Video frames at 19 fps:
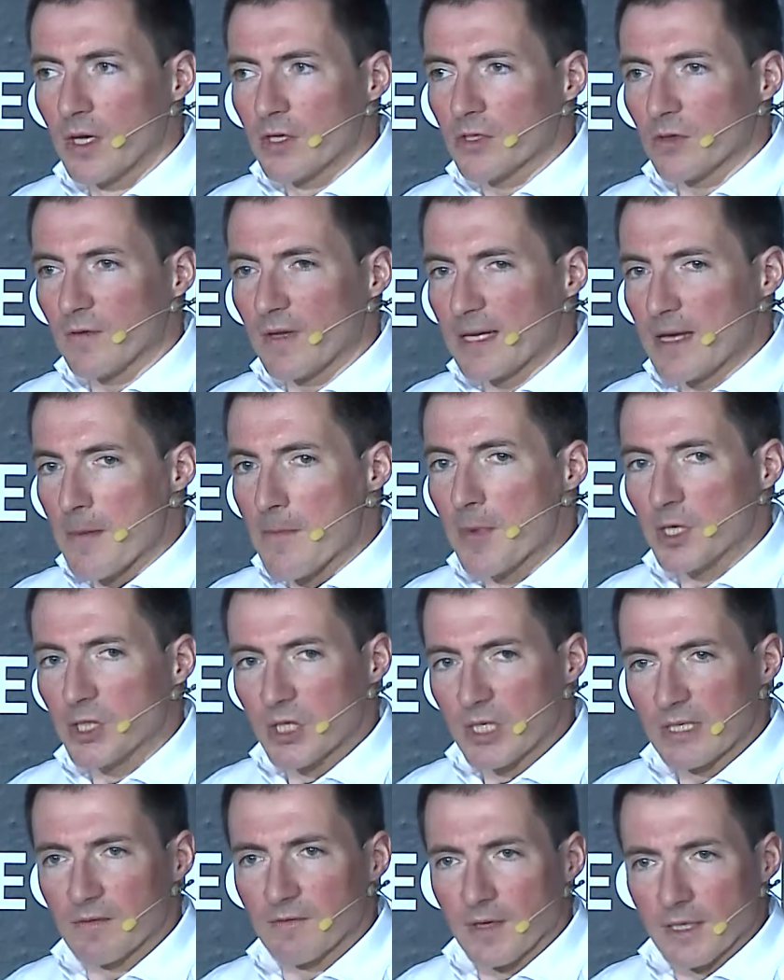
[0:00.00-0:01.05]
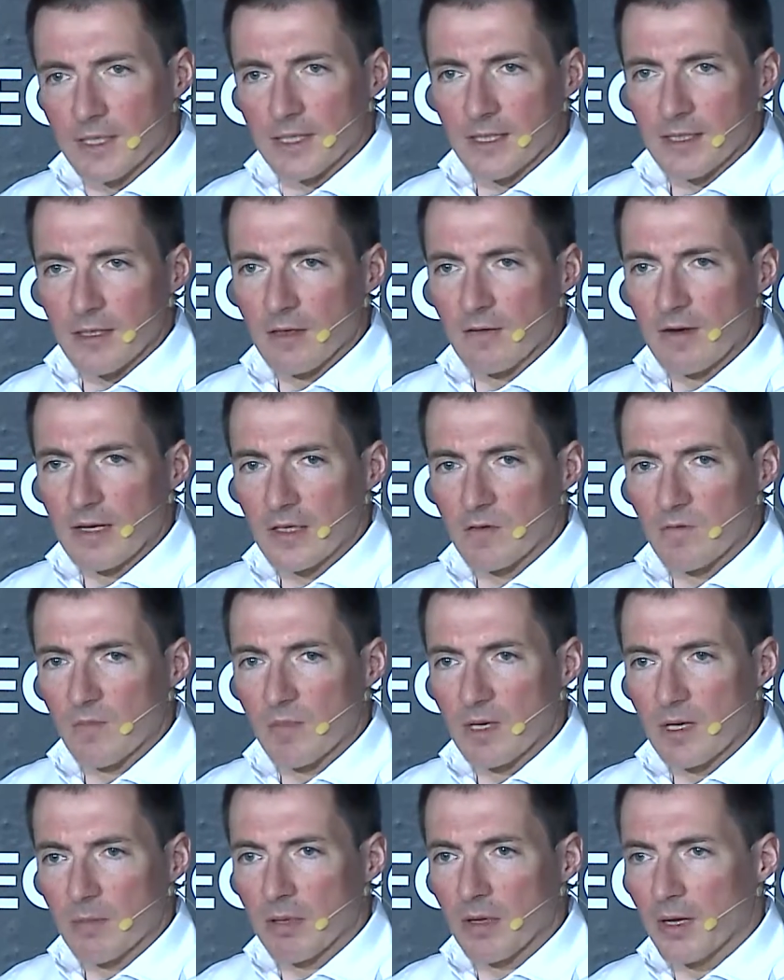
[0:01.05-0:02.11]
sort of like emergency fixes that have had to
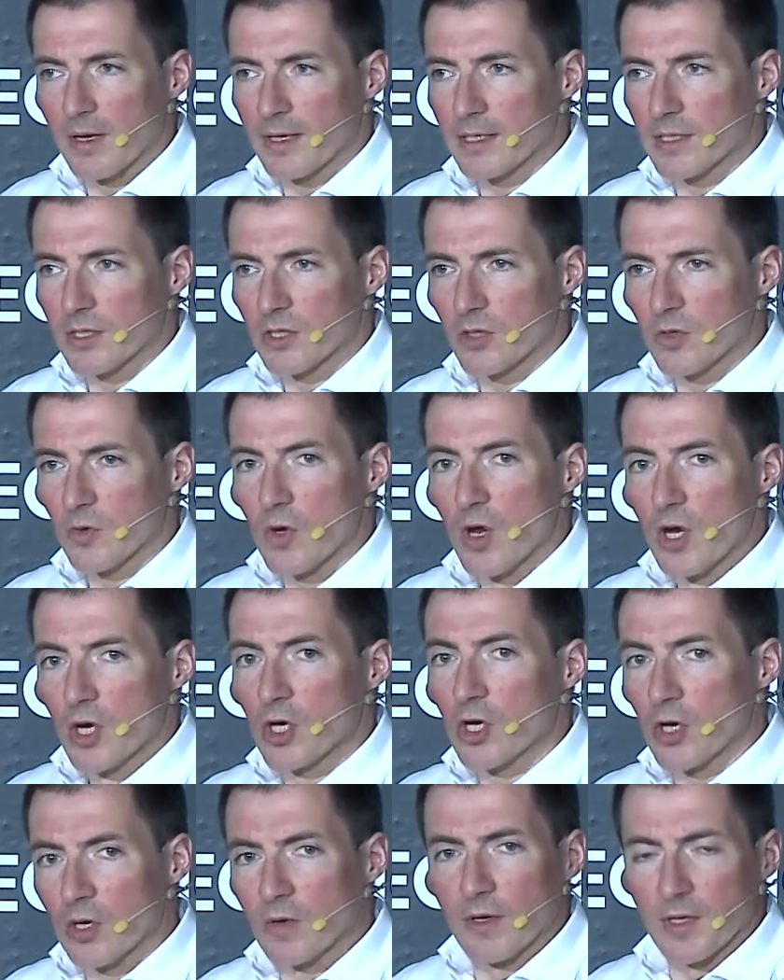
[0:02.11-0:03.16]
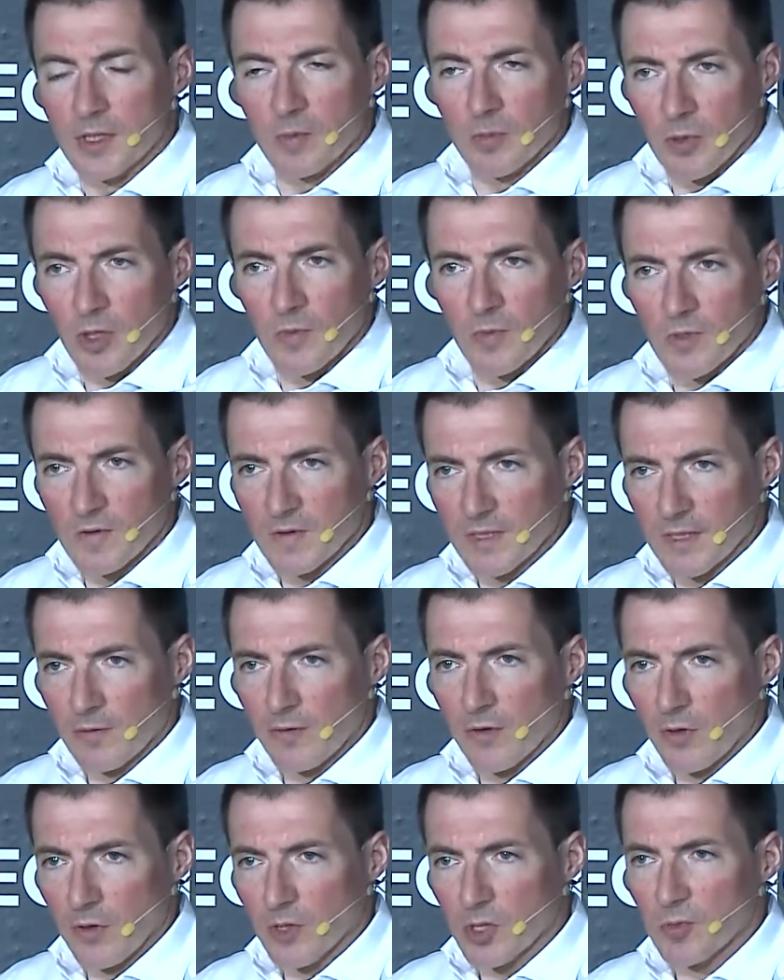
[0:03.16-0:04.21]
be applied to current deployments of
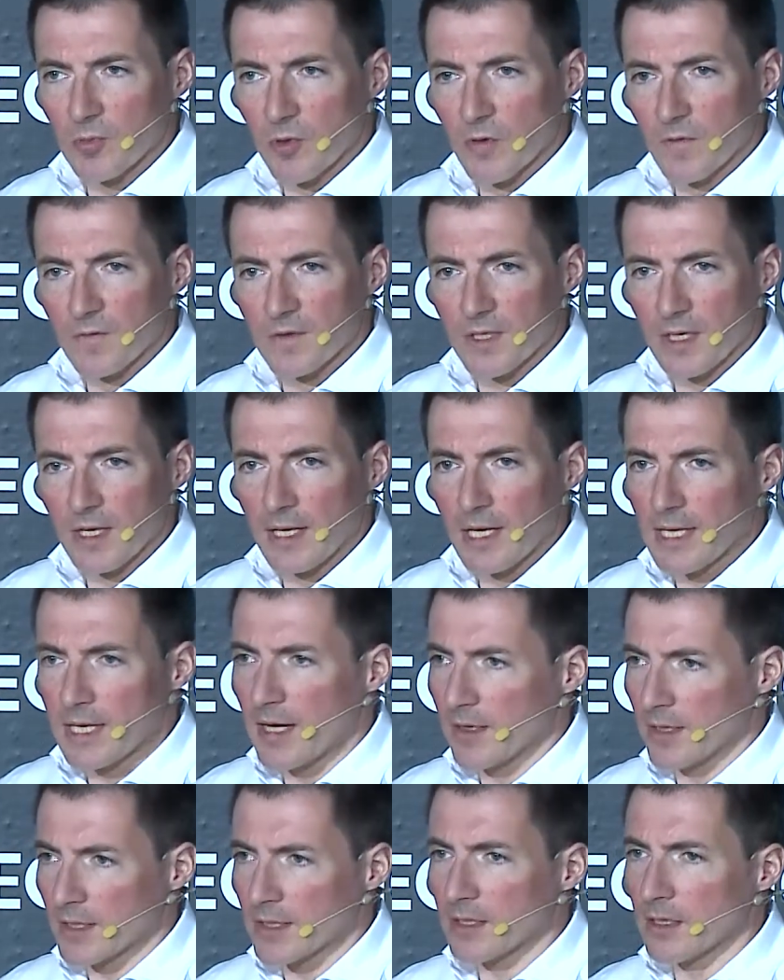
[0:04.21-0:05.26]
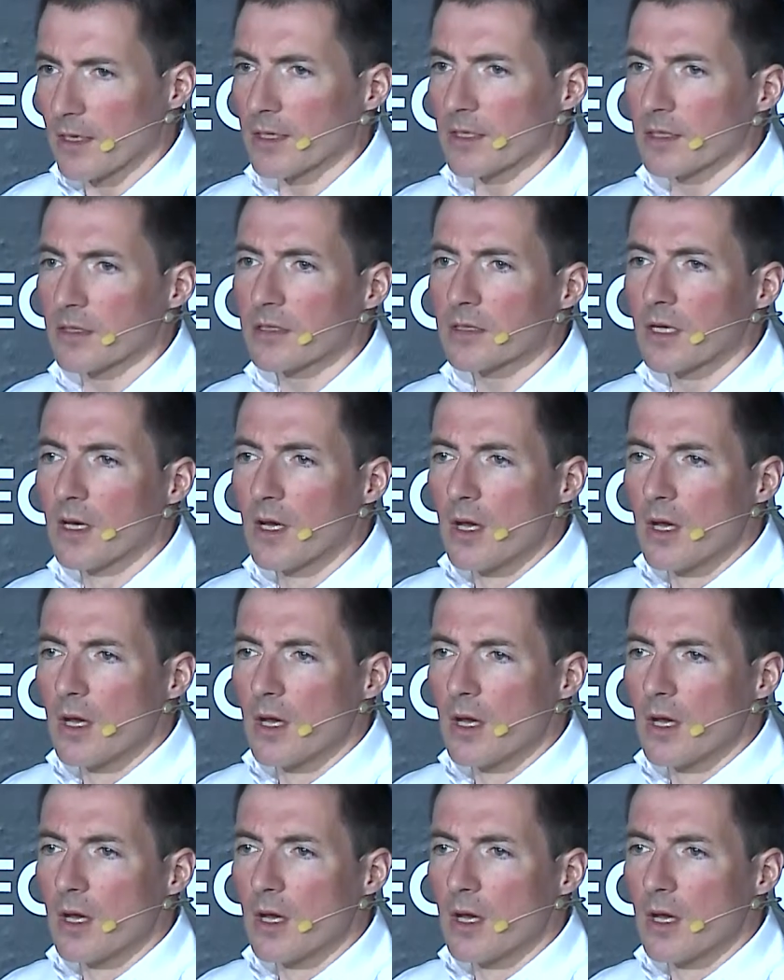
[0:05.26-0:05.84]
zero-knowledge proofs, and it kind of scares us.